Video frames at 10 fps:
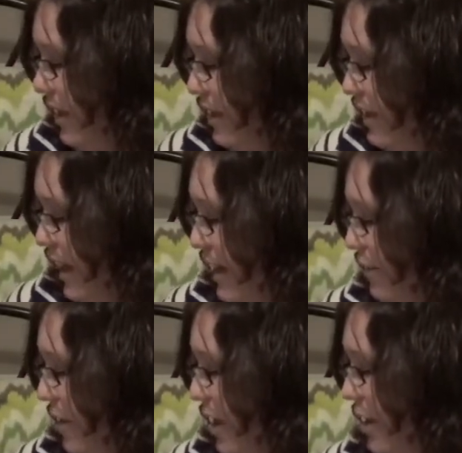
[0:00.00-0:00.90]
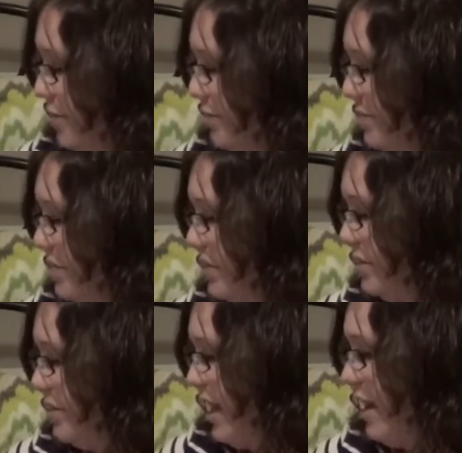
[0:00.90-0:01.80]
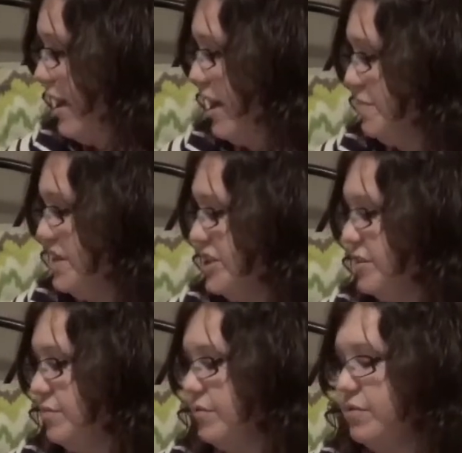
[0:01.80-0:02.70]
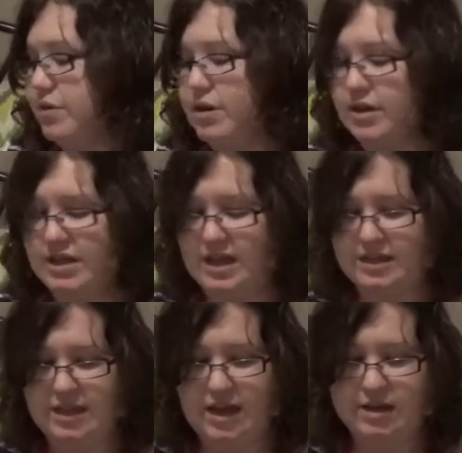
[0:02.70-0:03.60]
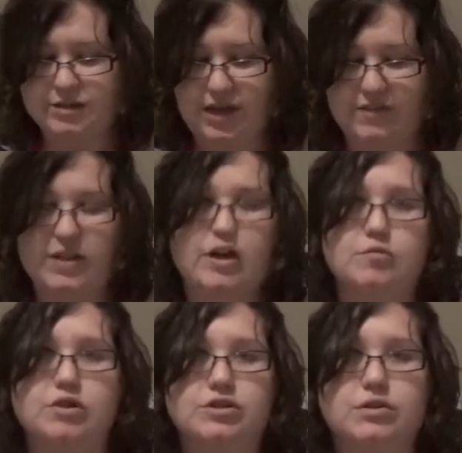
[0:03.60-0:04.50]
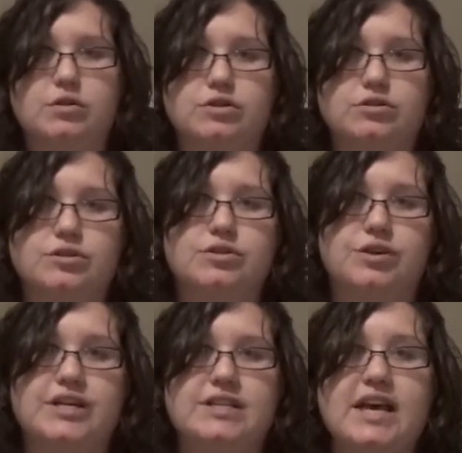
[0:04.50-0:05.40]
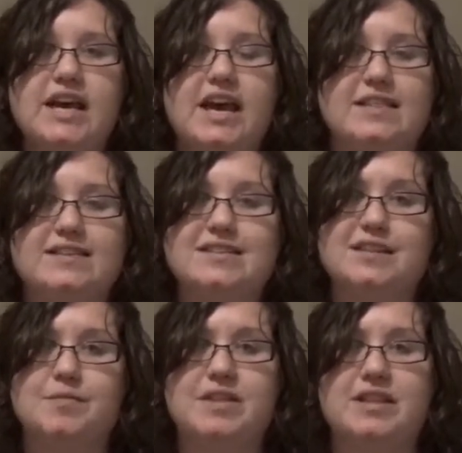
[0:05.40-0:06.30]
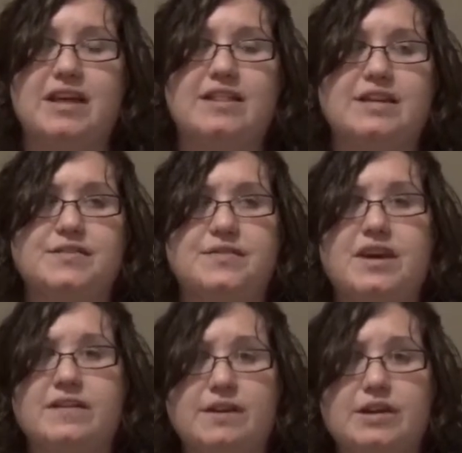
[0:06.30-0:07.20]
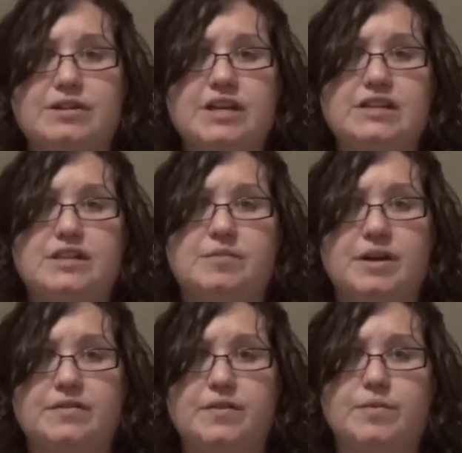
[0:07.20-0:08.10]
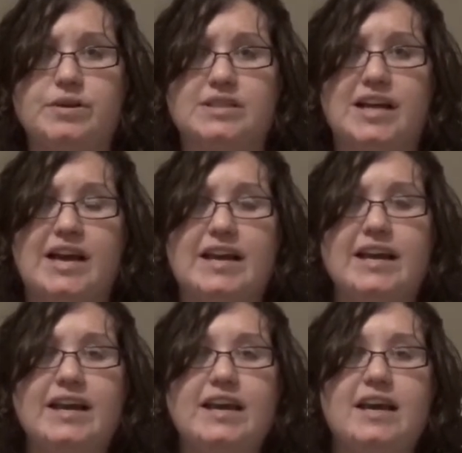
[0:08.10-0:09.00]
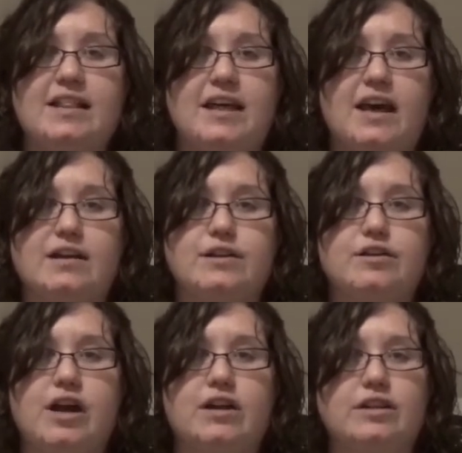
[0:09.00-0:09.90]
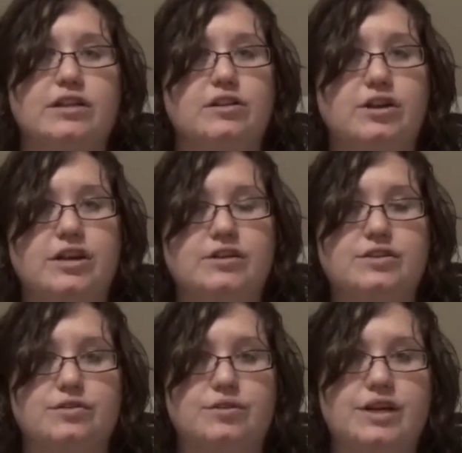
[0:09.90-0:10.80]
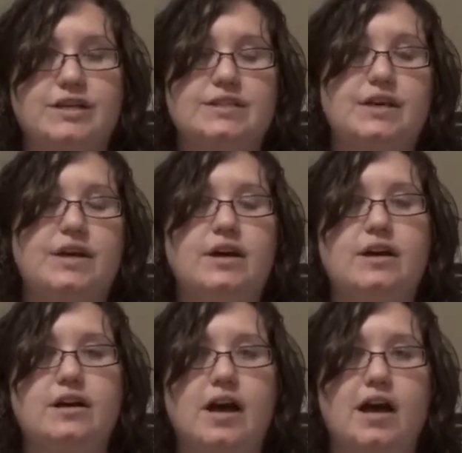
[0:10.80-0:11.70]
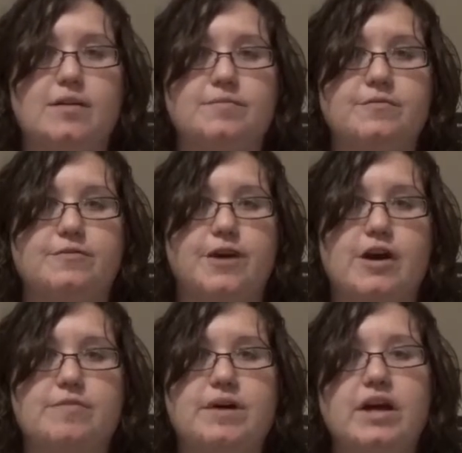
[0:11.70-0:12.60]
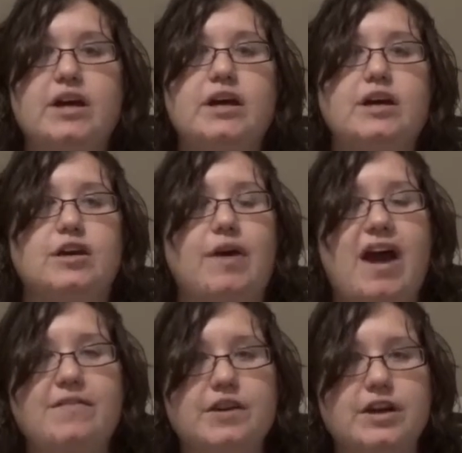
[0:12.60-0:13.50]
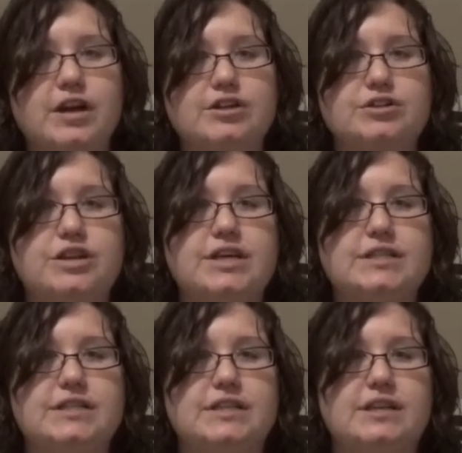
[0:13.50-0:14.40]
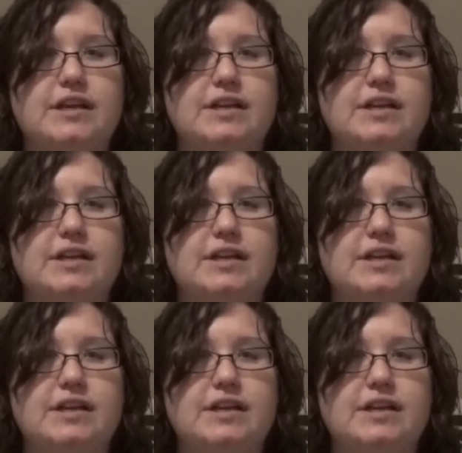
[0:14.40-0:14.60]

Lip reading: Now, I mentioned before that they also have a lot of multicultural stories, and this is something that I think is very, very unique to the Barefoot Books line, that you're not only learning stories from African countries and